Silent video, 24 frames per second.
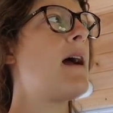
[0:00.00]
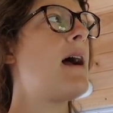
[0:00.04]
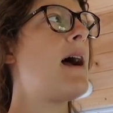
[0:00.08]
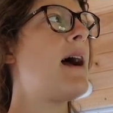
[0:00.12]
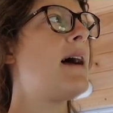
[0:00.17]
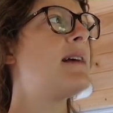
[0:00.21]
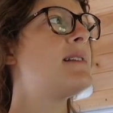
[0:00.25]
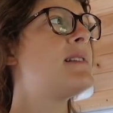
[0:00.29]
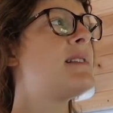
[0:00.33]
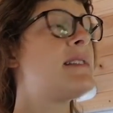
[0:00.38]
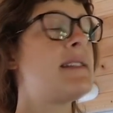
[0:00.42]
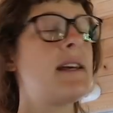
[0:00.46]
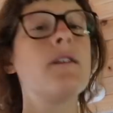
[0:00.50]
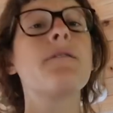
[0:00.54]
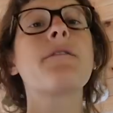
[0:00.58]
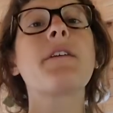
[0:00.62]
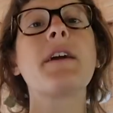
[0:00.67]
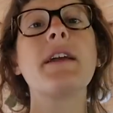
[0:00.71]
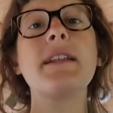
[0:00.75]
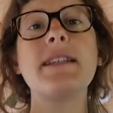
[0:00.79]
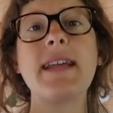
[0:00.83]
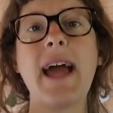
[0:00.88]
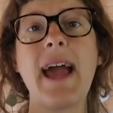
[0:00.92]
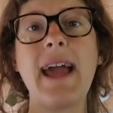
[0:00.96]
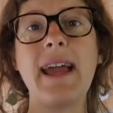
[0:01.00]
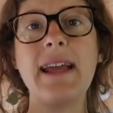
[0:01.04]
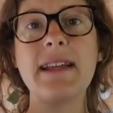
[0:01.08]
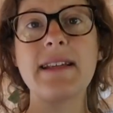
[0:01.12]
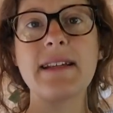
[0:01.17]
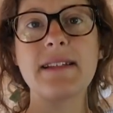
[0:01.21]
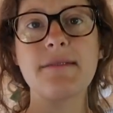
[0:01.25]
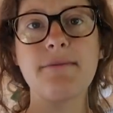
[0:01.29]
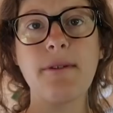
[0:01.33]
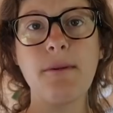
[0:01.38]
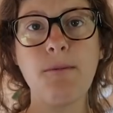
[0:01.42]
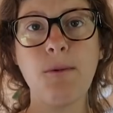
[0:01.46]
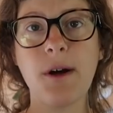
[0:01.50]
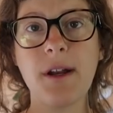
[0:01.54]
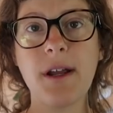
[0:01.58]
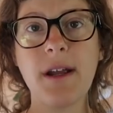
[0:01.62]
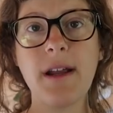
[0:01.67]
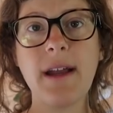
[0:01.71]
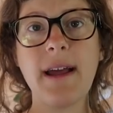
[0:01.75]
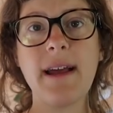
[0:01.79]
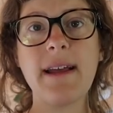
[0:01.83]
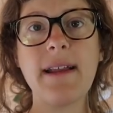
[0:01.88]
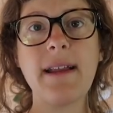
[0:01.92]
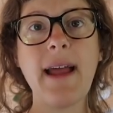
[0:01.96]
as self-contained as we
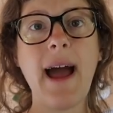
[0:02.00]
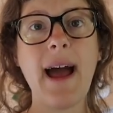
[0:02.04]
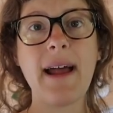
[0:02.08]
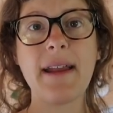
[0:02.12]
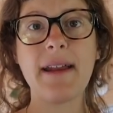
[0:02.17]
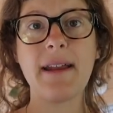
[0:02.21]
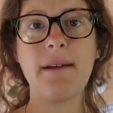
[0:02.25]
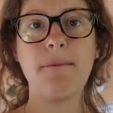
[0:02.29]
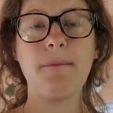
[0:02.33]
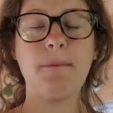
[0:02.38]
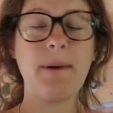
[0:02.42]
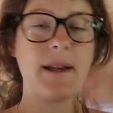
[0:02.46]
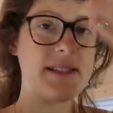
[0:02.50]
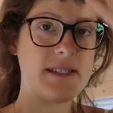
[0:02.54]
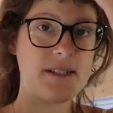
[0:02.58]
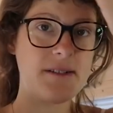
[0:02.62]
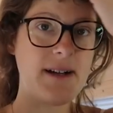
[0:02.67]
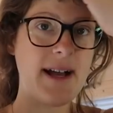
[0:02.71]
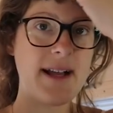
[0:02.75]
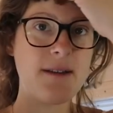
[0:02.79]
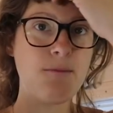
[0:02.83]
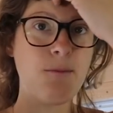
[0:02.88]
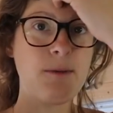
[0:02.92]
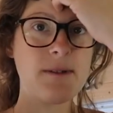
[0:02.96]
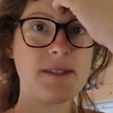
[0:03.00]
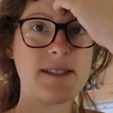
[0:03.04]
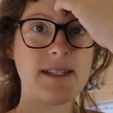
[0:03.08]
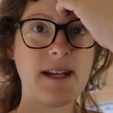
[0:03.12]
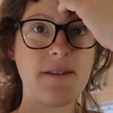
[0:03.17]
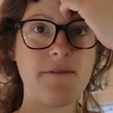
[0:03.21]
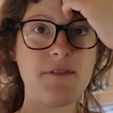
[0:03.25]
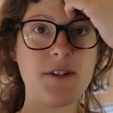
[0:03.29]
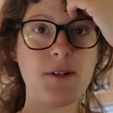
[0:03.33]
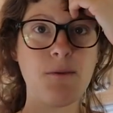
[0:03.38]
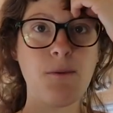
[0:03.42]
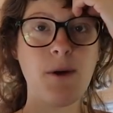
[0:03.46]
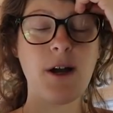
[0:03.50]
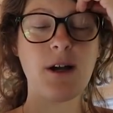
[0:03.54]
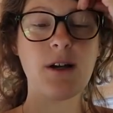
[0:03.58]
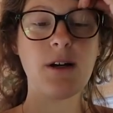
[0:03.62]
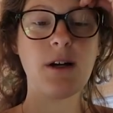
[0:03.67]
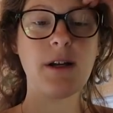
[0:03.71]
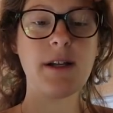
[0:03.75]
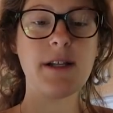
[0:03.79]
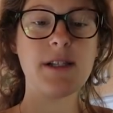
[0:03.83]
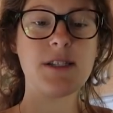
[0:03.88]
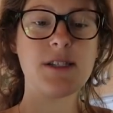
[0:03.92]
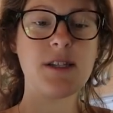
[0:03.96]
wanted. It had it, we still had stuff to work
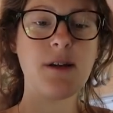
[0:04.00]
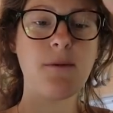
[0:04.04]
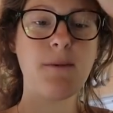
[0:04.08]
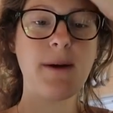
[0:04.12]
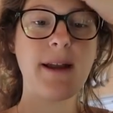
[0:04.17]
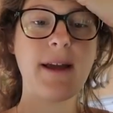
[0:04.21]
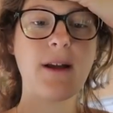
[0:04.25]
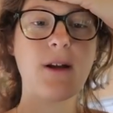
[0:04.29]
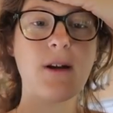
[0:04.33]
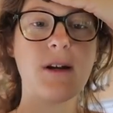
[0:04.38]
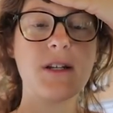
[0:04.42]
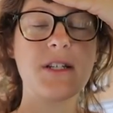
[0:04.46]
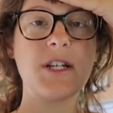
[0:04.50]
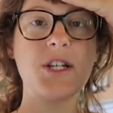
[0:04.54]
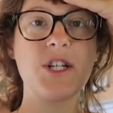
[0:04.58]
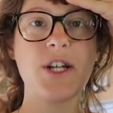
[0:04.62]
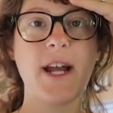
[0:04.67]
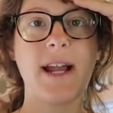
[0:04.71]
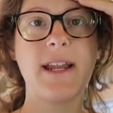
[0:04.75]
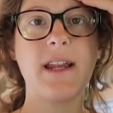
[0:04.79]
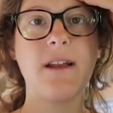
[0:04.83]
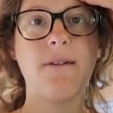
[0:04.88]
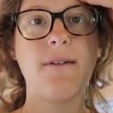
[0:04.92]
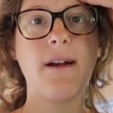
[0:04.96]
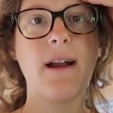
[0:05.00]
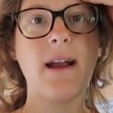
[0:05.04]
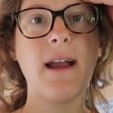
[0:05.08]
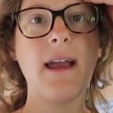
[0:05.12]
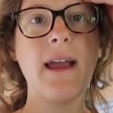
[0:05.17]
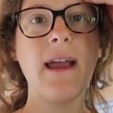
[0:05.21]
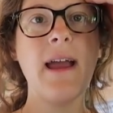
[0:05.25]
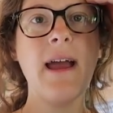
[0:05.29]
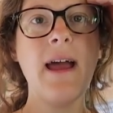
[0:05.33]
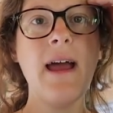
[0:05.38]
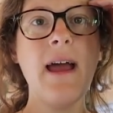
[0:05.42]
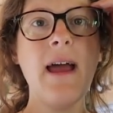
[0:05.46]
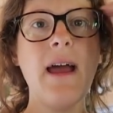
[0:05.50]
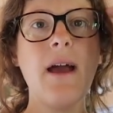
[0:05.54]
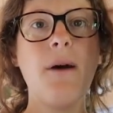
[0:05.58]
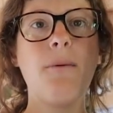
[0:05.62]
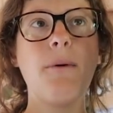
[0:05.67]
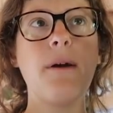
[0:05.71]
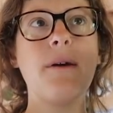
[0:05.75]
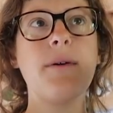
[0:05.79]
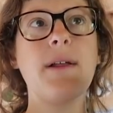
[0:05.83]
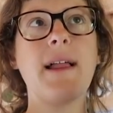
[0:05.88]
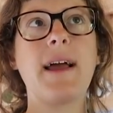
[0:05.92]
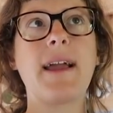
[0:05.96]
on. And so when it got to January,
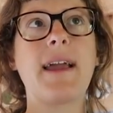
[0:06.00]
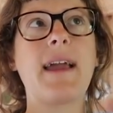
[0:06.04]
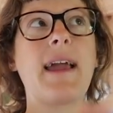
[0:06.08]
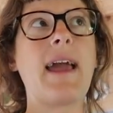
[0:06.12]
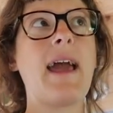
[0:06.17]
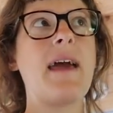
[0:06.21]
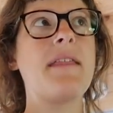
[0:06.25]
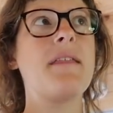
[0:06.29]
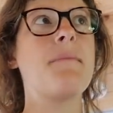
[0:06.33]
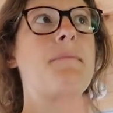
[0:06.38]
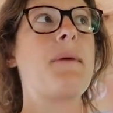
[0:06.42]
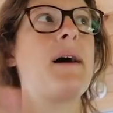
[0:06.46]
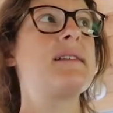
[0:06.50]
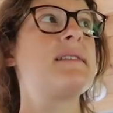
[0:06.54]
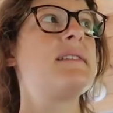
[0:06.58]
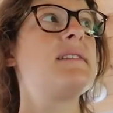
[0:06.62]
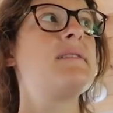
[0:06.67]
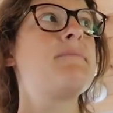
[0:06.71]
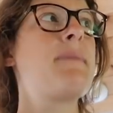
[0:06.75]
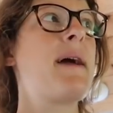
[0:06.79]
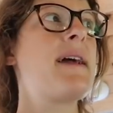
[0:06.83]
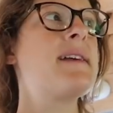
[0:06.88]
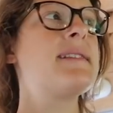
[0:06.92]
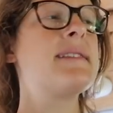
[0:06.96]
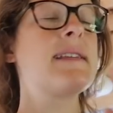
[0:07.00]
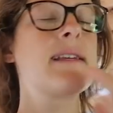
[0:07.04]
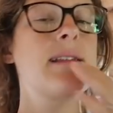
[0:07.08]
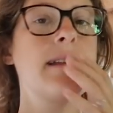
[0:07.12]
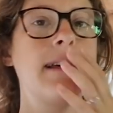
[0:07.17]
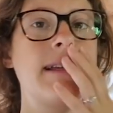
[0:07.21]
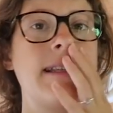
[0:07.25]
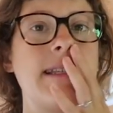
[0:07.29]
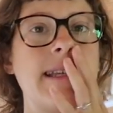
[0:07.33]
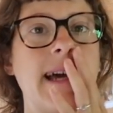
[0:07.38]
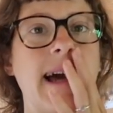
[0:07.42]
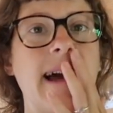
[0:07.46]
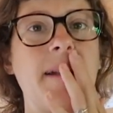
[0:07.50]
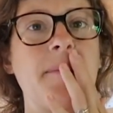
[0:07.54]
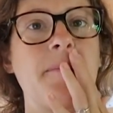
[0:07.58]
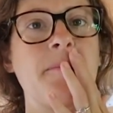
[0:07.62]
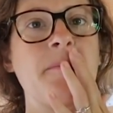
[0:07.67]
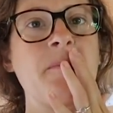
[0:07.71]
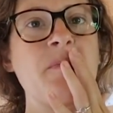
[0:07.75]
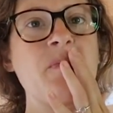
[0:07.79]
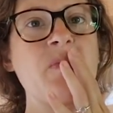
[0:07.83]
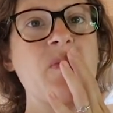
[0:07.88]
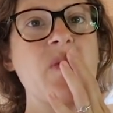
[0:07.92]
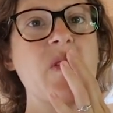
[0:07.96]
we were like, okay, the bus is basically
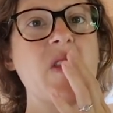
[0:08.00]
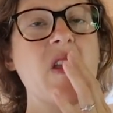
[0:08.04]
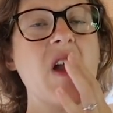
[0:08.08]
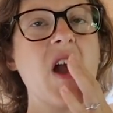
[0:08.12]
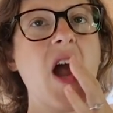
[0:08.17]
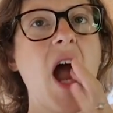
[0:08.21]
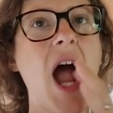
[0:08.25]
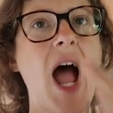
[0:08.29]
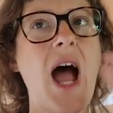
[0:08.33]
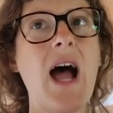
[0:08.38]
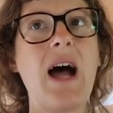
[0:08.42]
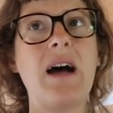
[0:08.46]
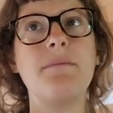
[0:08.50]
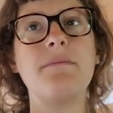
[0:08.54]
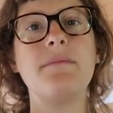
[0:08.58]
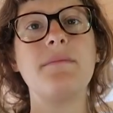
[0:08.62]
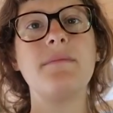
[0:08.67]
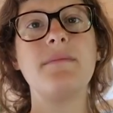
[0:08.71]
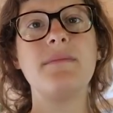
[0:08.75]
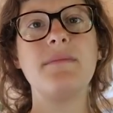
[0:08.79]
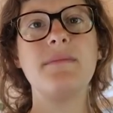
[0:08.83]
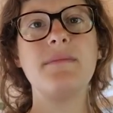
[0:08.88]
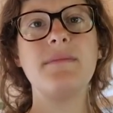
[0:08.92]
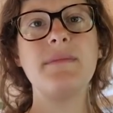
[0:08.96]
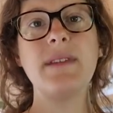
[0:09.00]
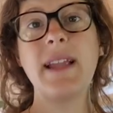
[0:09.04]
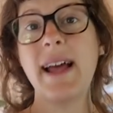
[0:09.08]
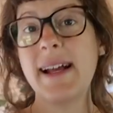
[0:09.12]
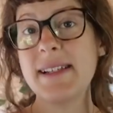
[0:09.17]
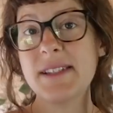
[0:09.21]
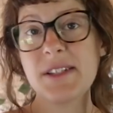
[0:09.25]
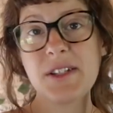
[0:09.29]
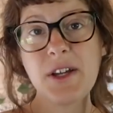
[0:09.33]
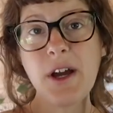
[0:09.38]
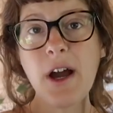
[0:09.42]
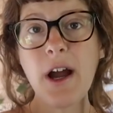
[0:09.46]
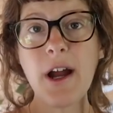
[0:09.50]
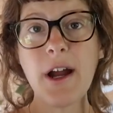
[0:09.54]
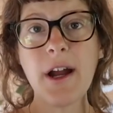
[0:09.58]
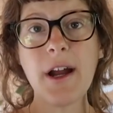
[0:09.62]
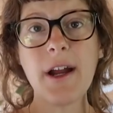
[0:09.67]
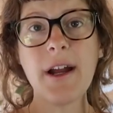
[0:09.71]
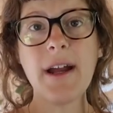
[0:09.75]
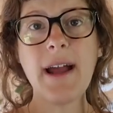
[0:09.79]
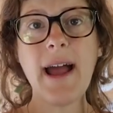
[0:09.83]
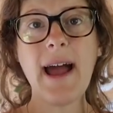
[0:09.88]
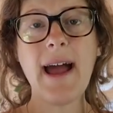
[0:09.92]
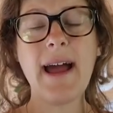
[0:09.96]
done. Um, let's
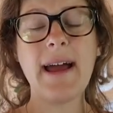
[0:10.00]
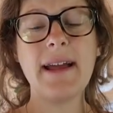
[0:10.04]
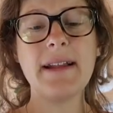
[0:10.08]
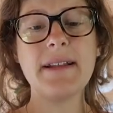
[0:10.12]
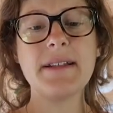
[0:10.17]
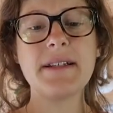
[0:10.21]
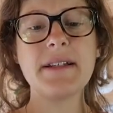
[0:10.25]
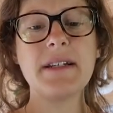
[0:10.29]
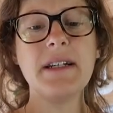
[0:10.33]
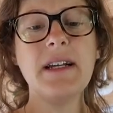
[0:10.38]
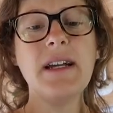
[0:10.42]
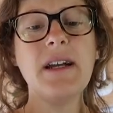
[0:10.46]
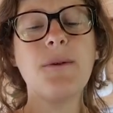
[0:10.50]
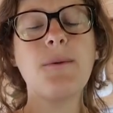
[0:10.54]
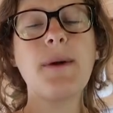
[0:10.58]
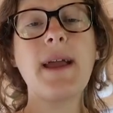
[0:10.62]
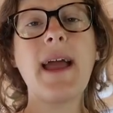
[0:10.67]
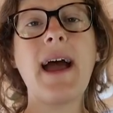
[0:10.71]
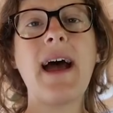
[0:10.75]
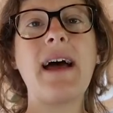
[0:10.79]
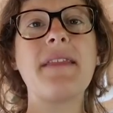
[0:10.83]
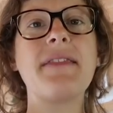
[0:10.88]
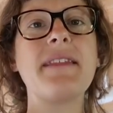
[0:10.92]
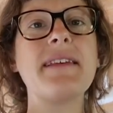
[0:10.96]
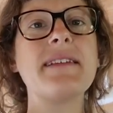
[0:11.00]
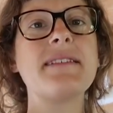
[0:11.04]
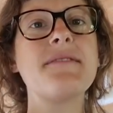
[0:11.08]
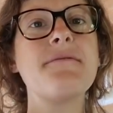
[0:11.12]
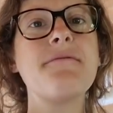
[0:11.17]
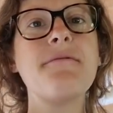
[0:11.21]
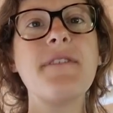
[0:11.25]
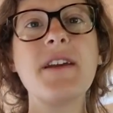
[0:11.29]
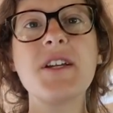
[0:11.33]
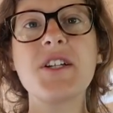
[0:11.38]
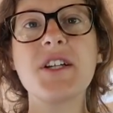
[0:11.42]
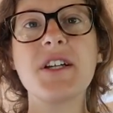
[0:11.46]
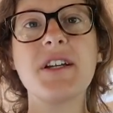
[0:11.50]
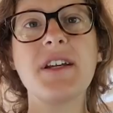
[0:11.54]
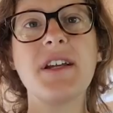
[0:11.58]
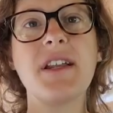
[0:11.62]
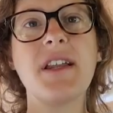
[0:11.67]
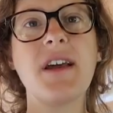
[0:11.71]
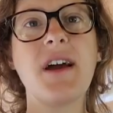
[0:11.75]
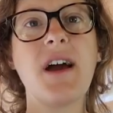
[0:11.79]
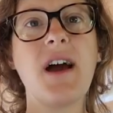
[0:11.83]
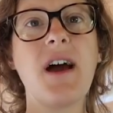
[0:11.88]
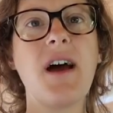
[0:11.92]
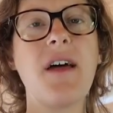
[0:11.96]
go. And we had this
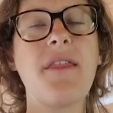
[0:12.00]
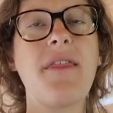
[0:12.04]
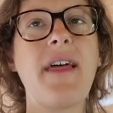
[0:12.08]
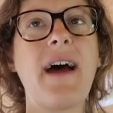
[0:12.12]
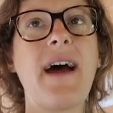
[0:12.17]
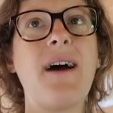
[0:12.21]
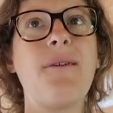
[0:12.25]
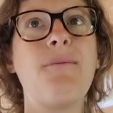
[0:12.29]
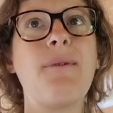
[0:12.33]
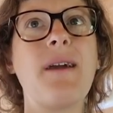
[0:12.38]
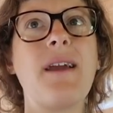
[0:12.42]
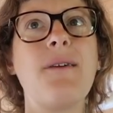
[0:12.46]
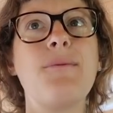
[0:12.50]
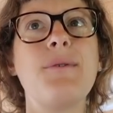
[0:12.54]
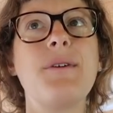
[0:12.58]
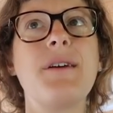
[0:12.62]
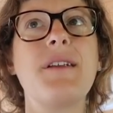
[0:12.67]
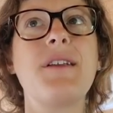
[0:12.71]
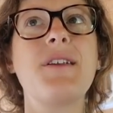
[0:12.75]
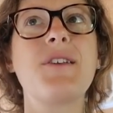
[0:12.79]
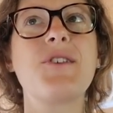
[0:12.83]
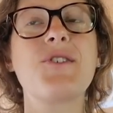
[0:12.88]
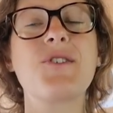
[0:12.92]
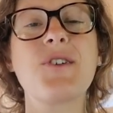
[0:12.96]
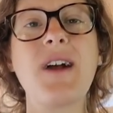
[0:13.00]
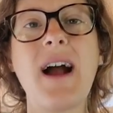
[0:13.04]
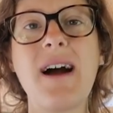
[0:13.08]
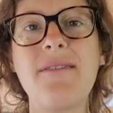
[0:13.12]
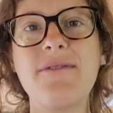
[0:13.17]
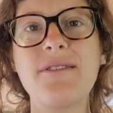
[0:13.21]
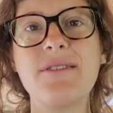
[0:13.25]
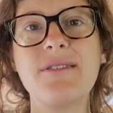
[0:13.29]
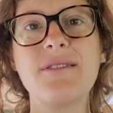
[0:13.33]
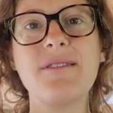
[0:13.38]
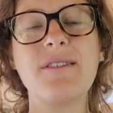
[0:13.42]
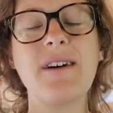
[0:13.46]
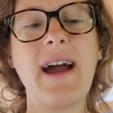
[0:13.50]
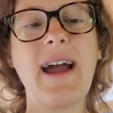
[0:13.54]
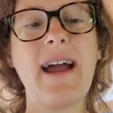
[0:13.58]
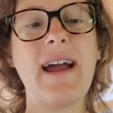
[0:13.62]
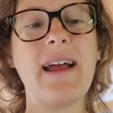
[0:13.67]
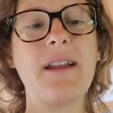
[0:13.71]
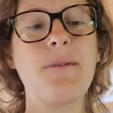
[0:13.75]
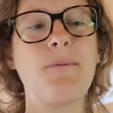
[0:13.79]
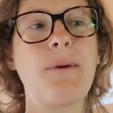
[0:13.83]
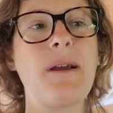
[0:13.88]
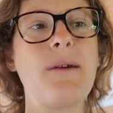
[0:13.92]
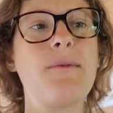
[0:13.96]
vision that we would travel
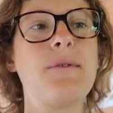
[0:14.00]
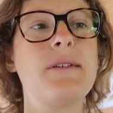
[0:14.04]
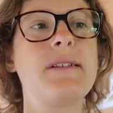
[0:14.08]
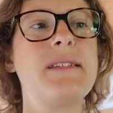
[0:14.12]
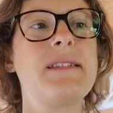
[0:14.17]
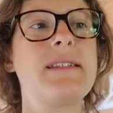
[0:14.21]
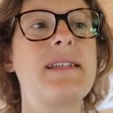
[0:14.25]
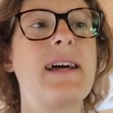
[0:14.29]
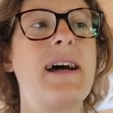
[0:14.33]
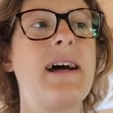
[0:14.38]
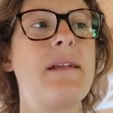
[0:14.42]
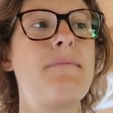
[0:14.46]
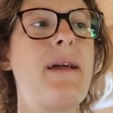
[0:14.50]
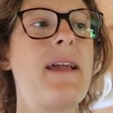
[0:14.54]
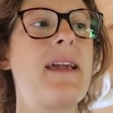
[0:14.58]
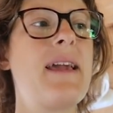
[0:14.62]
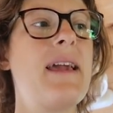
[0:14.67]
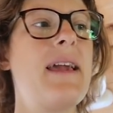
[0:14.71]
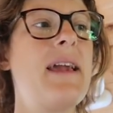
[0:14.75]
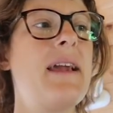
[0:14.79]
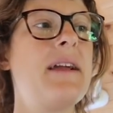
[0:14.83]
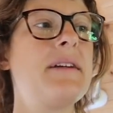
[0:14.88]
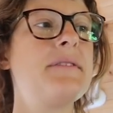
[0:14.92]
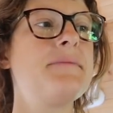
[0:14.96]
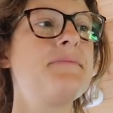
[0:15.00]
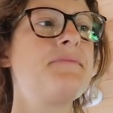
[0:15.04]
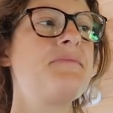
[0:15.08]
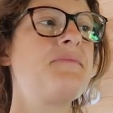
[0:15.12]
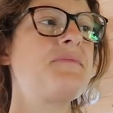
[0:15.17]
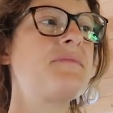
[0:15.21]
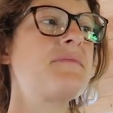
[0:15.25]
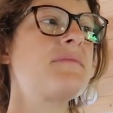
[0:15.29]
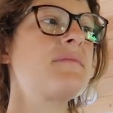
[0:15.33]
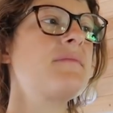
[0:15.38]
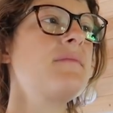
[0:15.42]
and we would start making